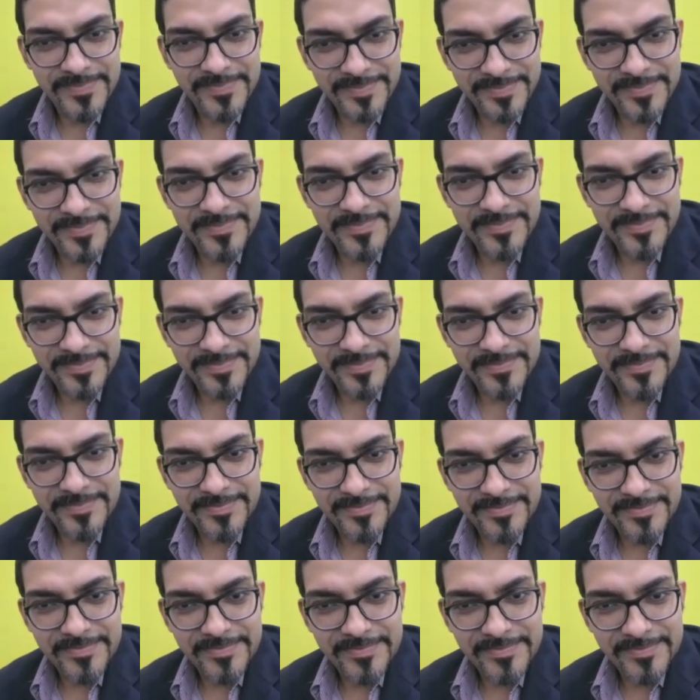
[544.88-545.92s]

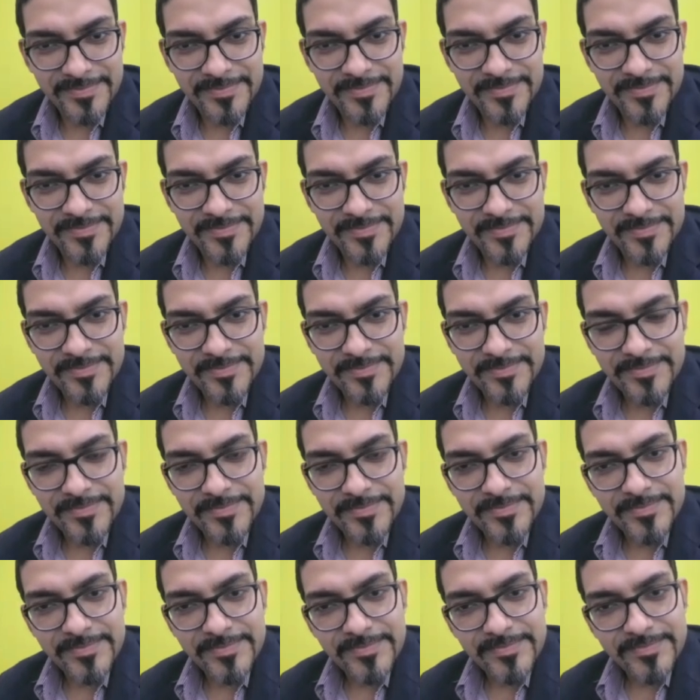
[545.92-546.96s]

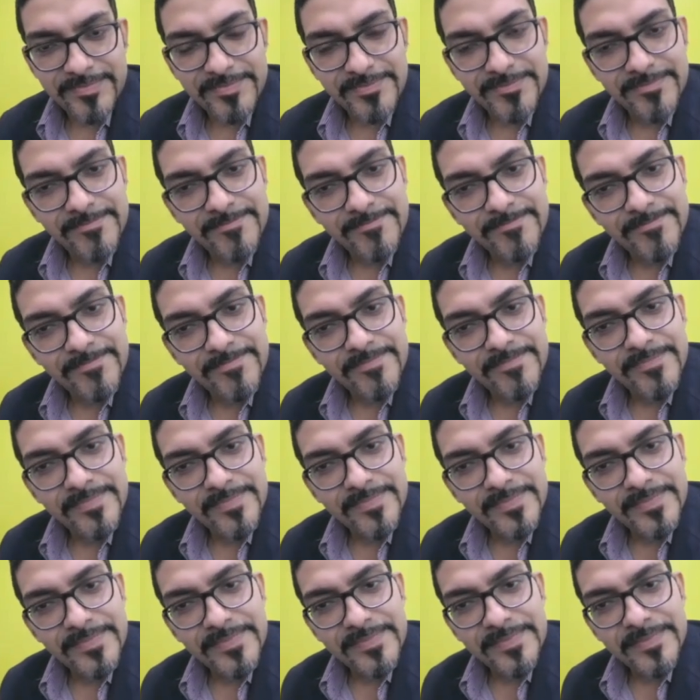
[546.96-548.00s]

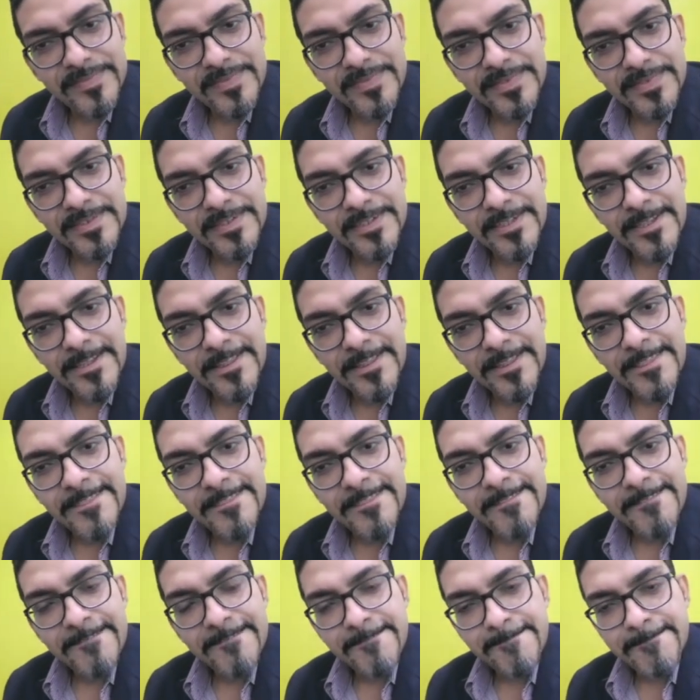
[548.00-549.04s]

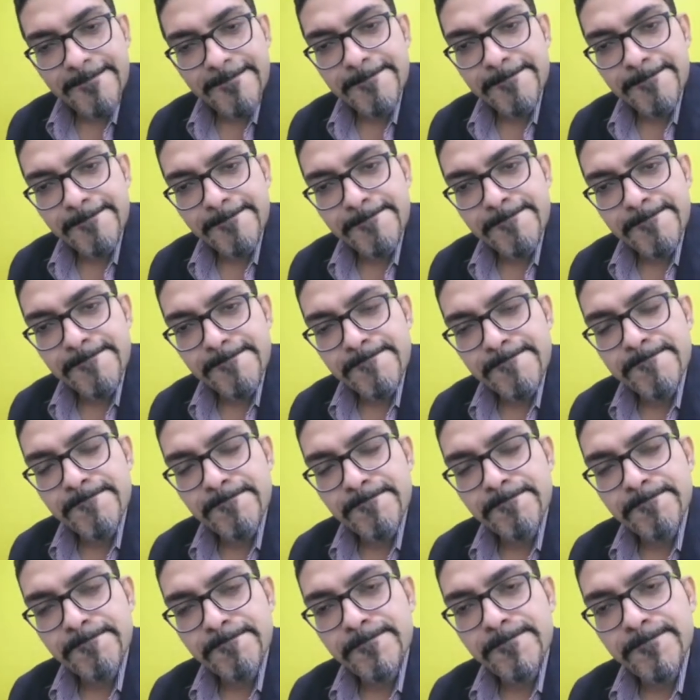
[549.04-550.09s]

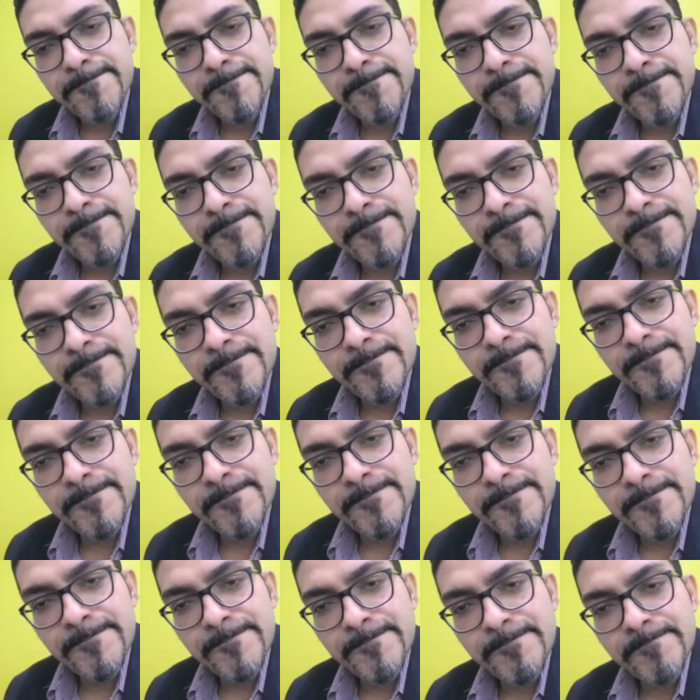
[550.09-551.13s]

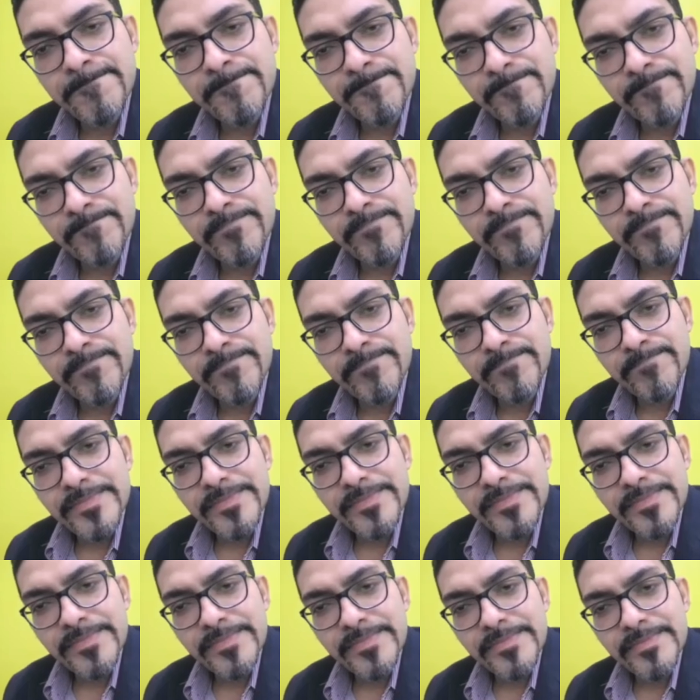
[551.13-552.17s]

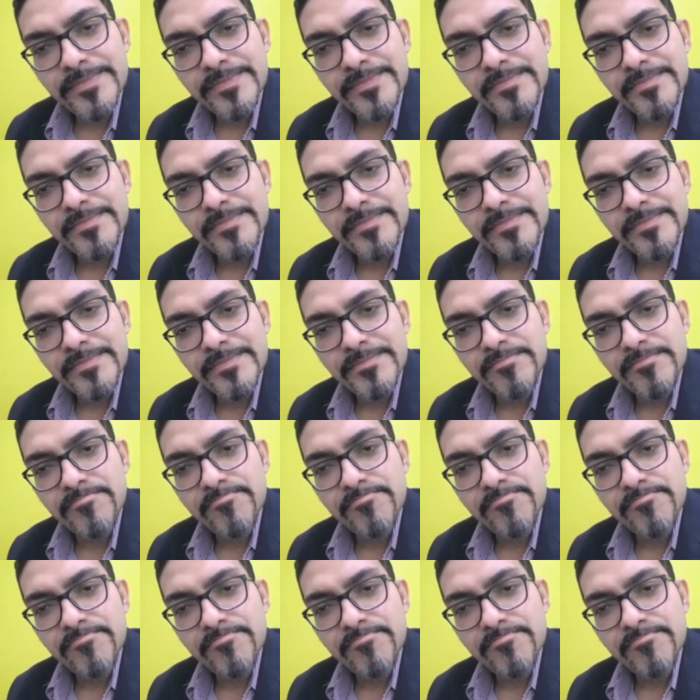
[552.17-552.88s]
This person isn't speaking.